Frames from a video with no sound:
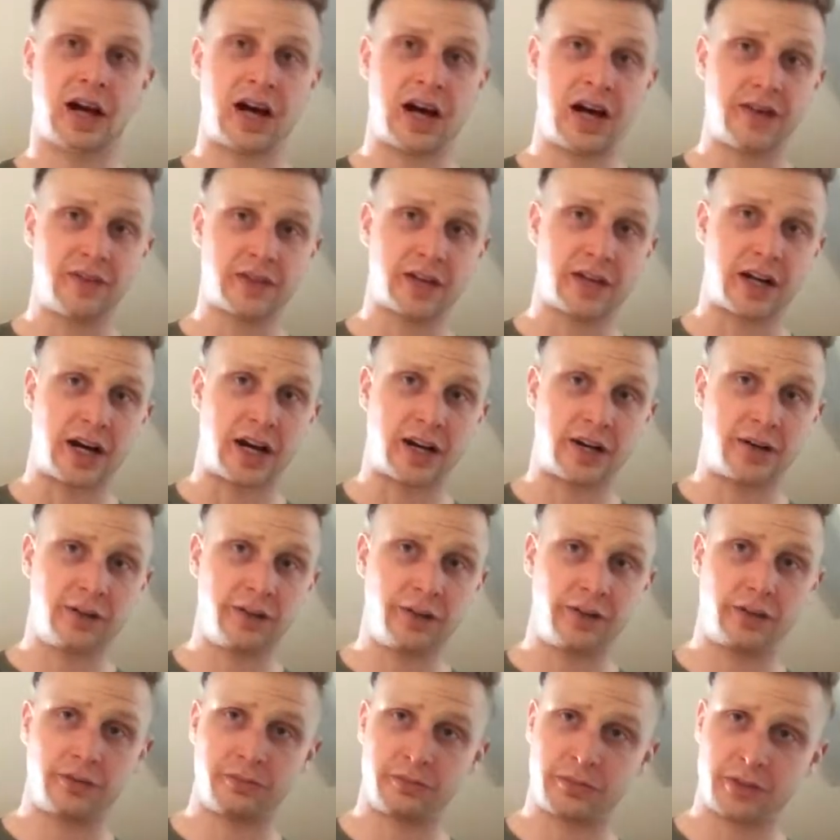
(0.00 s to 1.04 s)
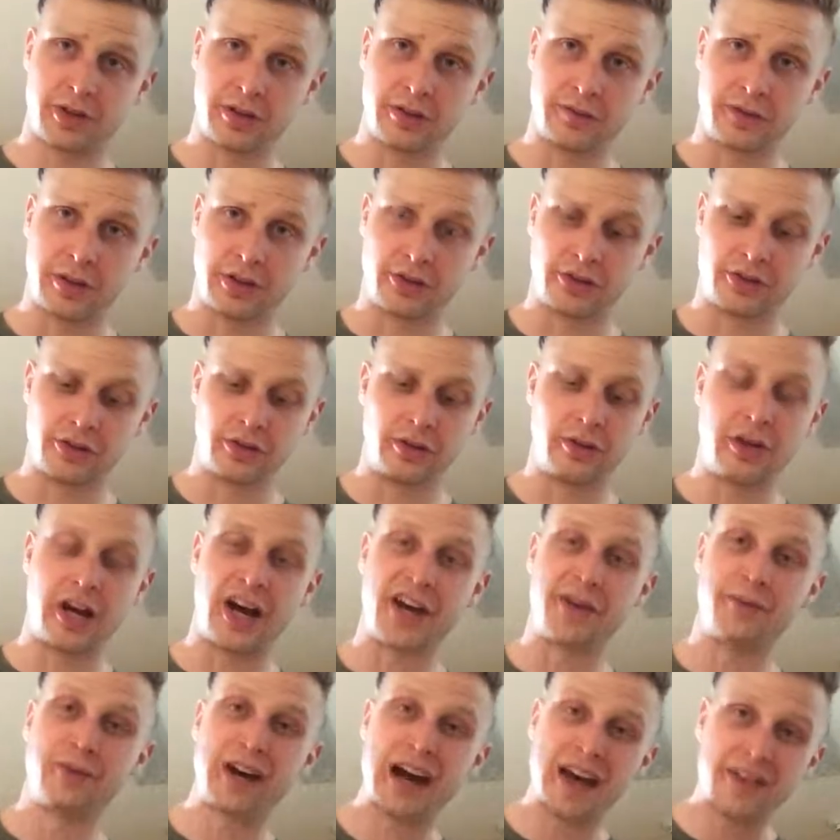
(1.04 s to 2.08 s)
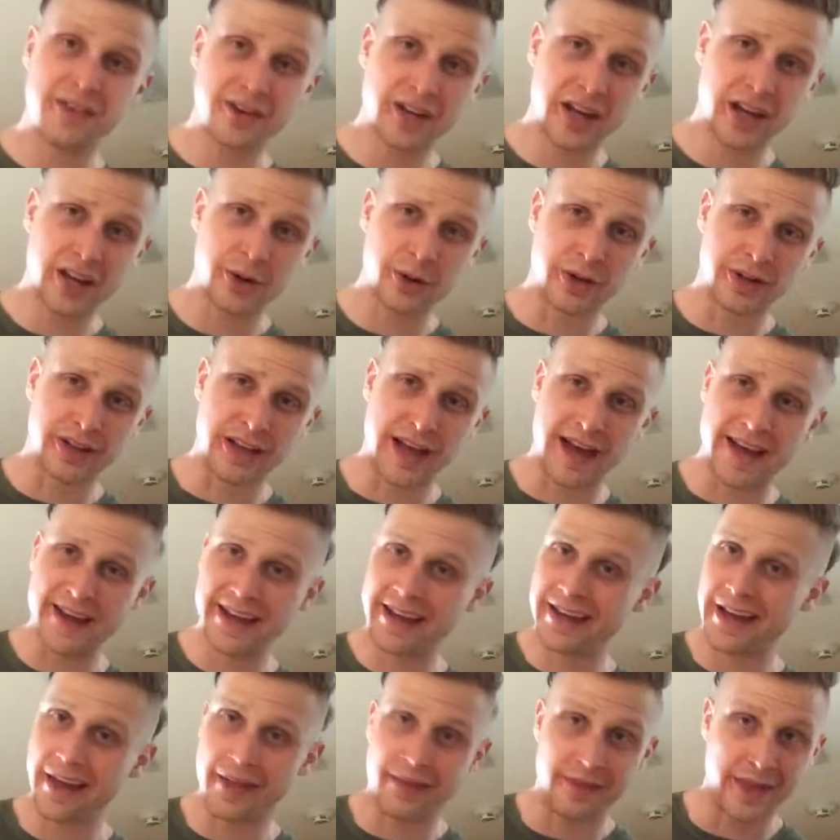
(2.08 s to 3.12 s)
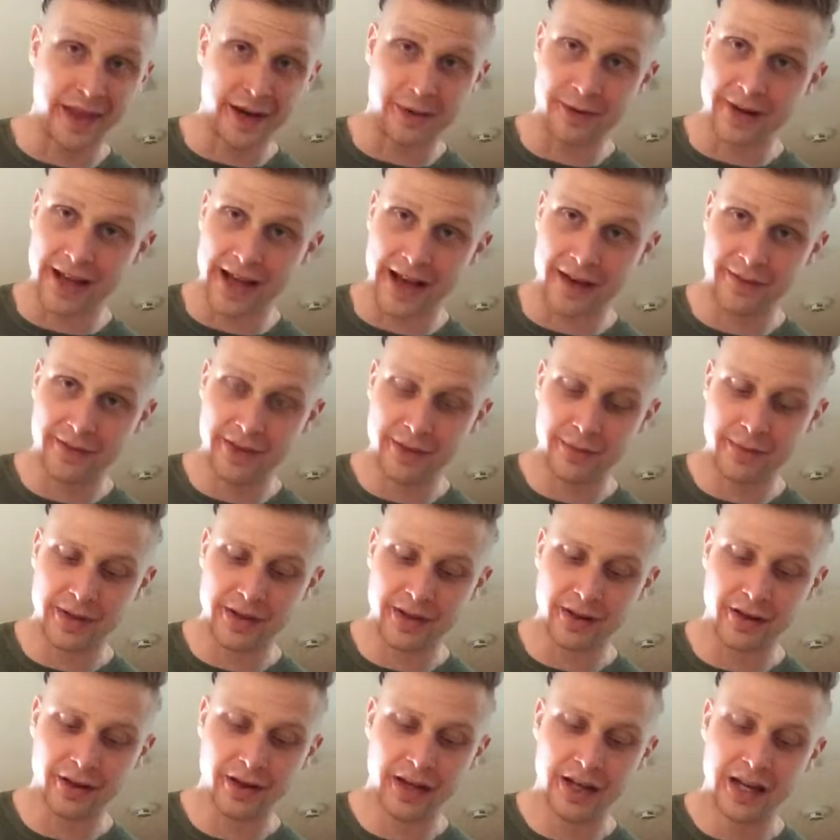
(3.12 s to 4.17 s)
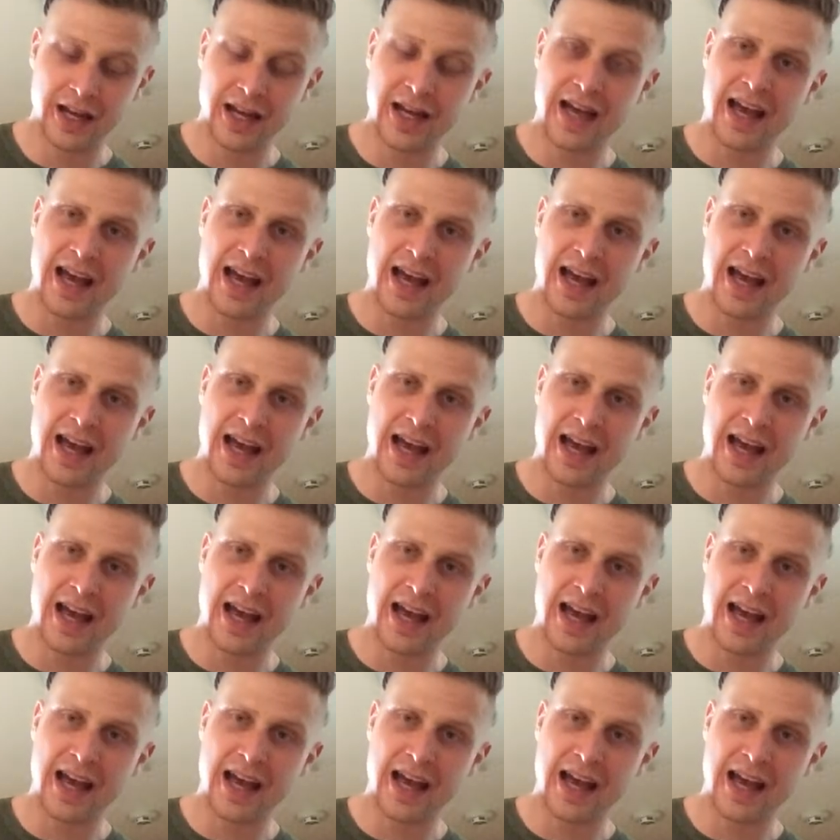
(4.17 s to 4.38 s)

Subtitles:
avocados, conventional. I'd rather get organic. They don't have them here.